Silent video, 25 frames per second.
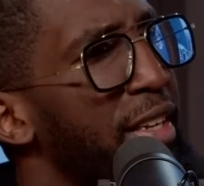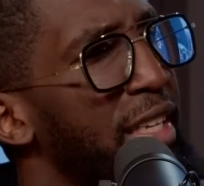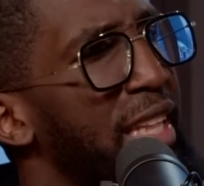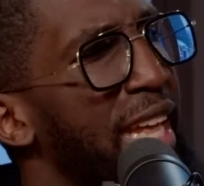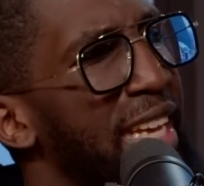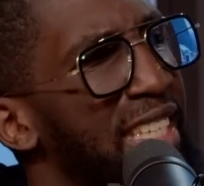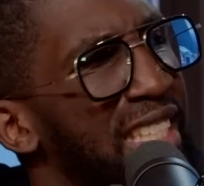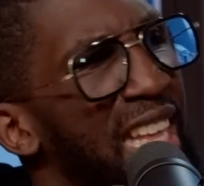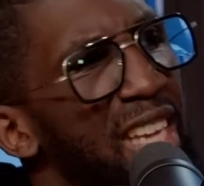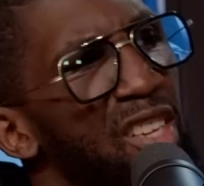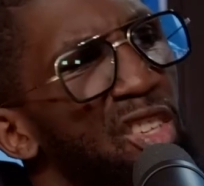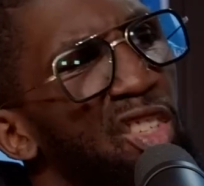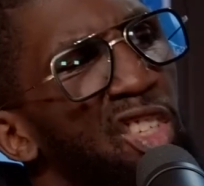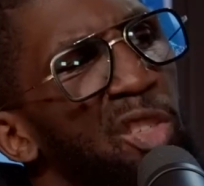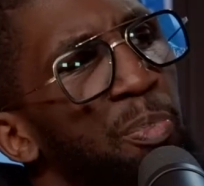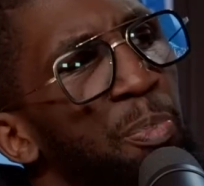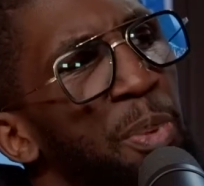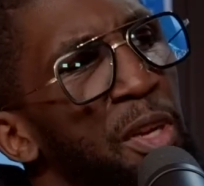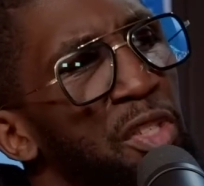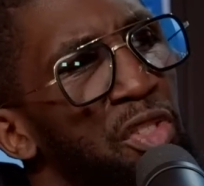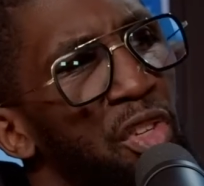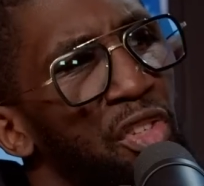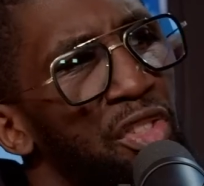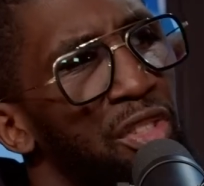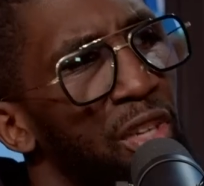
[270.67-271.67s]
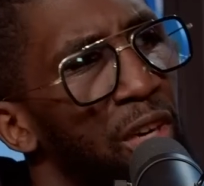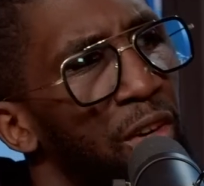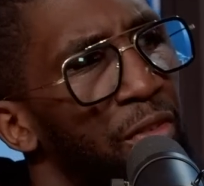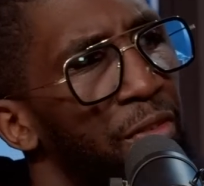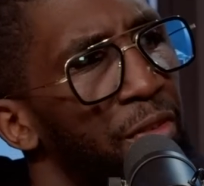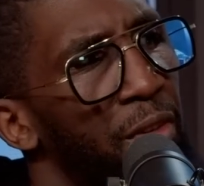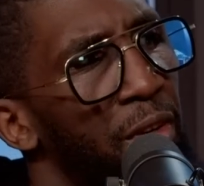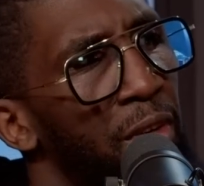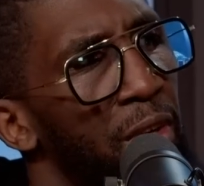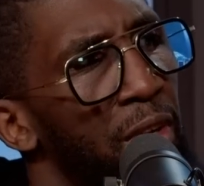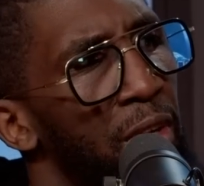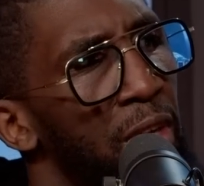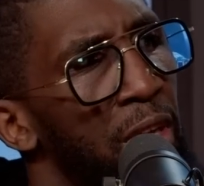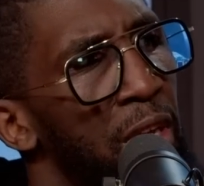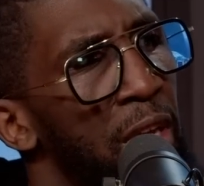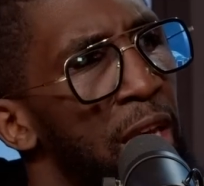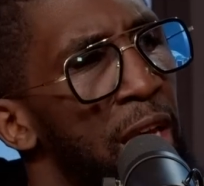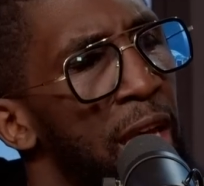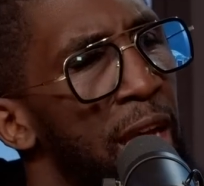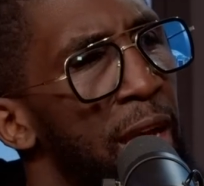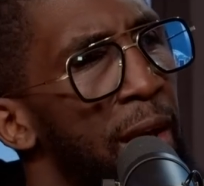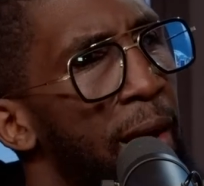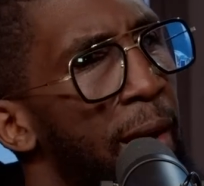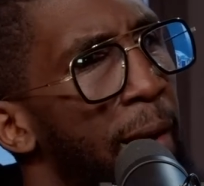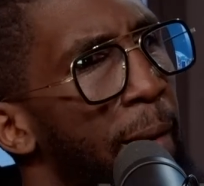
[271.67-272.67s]
It's like, it's like you just piss yourself.
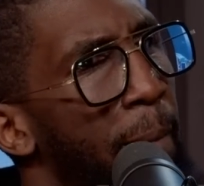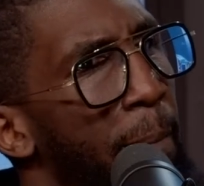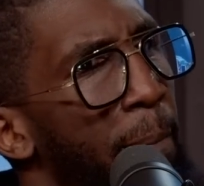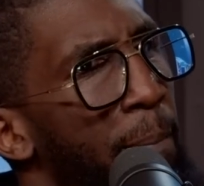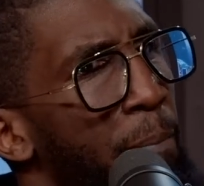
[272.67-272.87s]
Pre-cum.